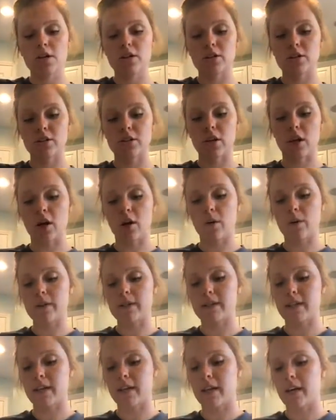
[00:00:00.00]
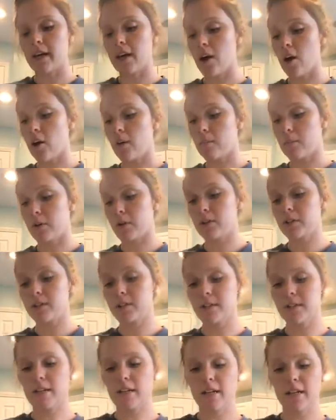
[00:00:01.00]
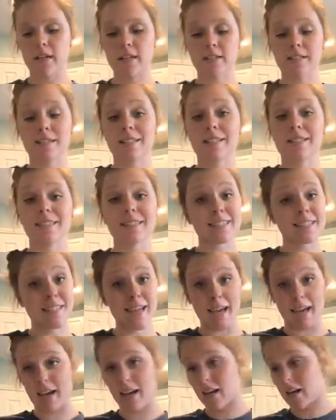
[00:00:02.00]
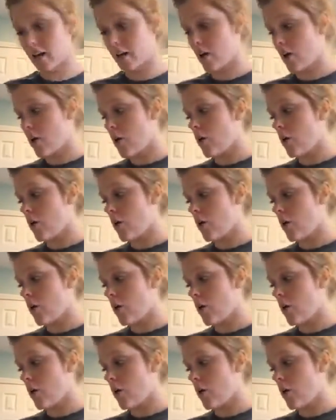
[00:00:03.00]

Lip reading: So to get our birdseed to stick,